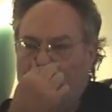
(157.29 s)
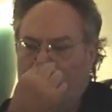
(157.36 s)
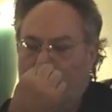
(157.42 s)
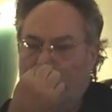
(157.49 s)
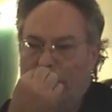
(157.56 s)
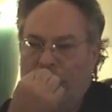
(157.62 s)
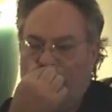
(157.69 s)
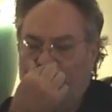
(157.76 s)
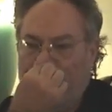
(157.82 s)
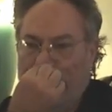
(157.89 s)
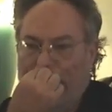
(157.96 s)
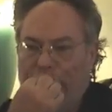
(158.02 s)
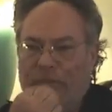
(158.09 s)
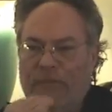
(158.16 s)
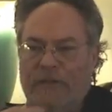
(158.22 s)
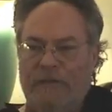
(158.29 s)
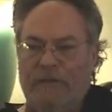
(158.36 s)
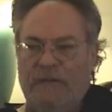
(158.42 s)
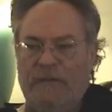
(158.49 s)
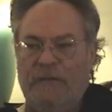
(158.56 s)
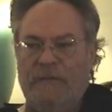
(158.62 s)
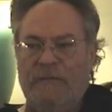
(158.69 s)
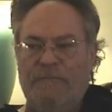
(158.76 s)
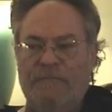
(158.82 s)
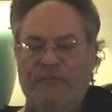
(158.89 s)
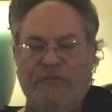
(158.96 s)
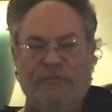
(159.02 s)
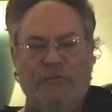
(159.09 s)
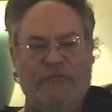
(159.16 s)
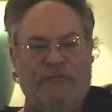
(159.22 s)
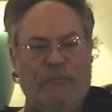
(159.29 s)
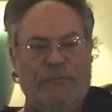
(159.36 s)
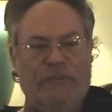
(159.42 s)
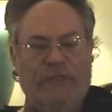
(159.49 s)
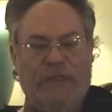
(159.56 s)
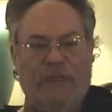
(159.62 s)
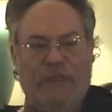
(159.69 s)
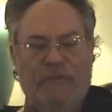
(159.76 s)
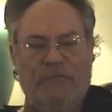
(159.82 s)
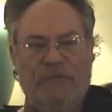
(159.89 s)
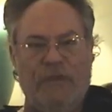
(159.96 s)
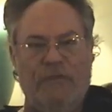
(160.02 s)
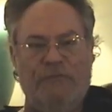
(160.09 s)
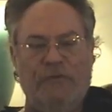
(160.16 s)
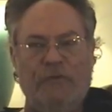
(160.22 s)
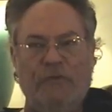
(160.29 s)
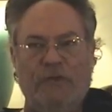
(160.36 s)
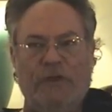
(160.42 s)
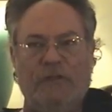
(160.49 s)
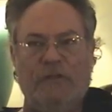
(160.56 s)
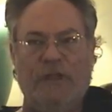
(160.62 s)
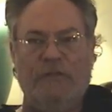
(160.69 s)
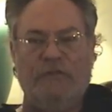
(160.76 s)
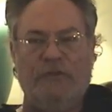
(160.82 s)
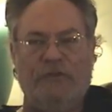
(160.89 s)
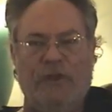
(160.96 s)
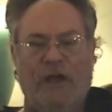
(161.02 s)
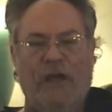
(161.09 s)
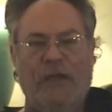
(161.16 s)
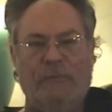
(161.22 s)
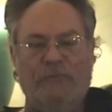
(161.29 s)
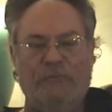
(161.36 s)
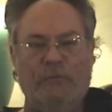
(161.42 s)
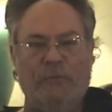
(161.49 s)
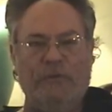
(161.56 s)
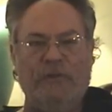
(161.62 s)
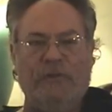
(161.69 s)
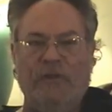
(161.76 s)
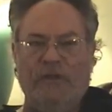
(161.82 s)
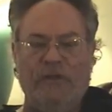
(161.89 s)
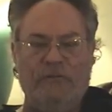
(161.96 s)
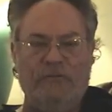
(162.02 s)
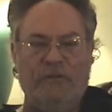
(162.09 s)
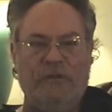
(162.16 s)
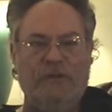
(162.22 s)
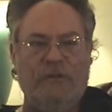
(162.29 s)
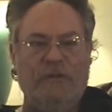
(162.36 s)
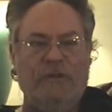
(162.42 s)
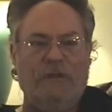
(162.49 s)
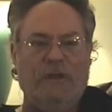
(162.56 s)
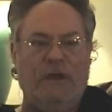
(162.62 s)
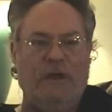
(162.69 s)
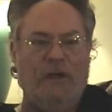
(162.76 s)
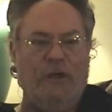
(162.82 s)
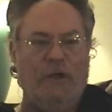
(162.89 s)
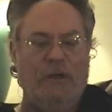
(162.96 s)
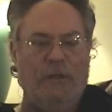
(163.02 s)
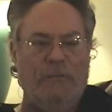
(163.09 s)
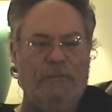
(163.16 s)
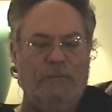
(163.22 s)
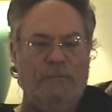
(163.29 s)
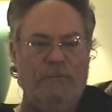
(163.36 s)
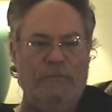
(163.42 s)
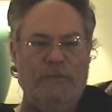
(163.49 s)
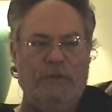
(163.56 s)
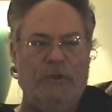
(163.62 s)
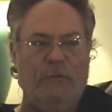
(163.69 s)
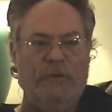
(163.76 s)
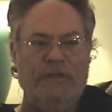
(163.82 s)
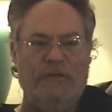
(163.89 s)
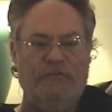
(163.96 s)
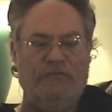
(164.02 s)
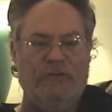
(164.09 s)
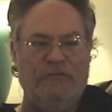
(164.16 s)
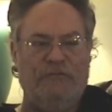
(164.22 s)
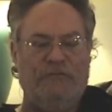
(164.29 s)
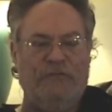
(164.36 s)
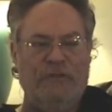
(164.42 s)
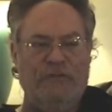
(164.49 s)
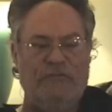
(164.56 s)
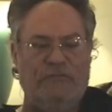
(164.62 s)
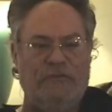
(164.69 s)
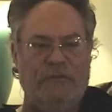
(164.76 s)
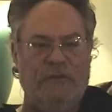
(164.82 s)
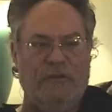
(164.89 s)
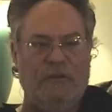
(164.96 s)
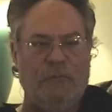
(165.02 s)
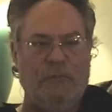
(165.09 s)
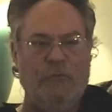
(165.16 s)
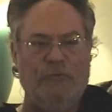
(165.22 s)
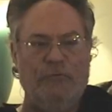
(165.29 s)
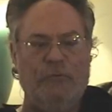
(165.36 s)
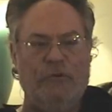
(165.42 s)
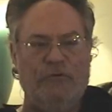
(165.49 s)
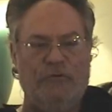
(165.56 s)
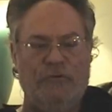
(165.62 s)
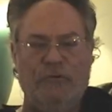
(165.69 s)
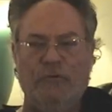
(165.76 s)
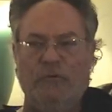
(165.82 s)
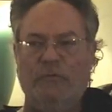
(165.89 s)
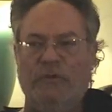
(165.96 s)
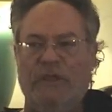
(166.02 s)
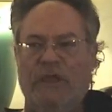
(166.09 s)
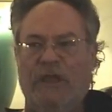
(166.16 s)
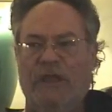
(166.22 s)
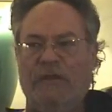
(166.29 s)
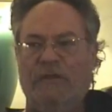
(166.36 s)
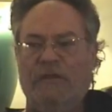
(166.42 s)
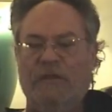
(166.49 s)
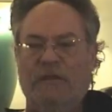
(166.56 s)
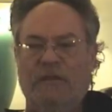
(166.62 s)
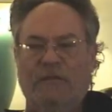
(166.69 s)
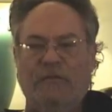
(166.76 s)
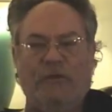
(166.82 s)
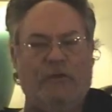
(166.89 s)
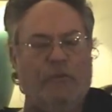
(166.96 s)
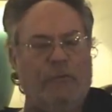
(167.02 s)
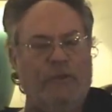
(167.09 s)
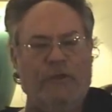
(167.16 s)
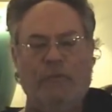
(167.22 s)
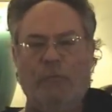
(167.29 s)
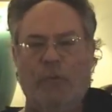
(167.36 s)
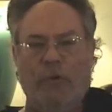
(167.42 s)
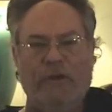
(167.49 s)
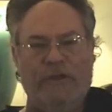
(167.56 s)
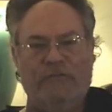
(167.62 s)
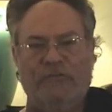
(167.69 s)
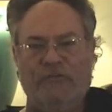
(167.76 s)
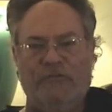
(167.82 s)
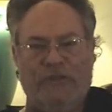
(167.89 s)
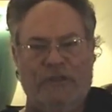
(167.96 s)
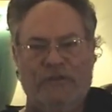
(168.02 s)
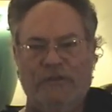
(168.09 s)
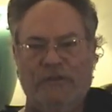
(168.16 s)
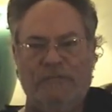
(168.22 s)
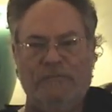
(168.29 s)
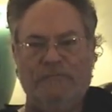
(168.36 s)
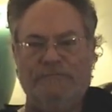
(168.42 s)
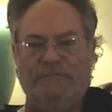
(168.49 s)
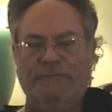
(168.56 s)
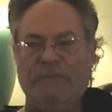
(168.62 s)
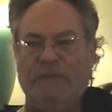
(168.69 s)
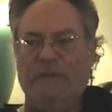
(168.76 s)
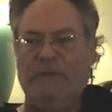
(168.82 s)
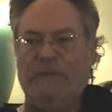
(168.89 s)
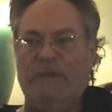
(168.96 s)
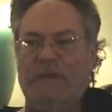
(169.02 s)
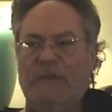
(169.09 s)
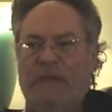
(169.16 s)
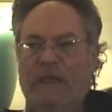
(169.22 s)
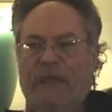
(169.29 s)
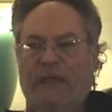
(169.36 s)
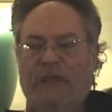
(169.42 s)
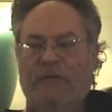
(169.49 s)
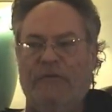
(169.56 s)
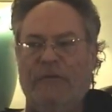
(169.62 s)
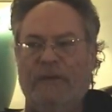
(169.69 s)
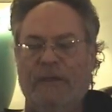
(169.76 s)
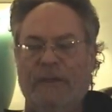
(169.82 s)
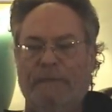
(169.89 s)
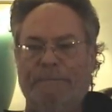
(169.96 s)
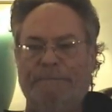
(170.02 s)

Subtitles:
You have to understand that this was something. If you look at the times where we lived, we had just finished World War II. We had the Korean War had just ended. And,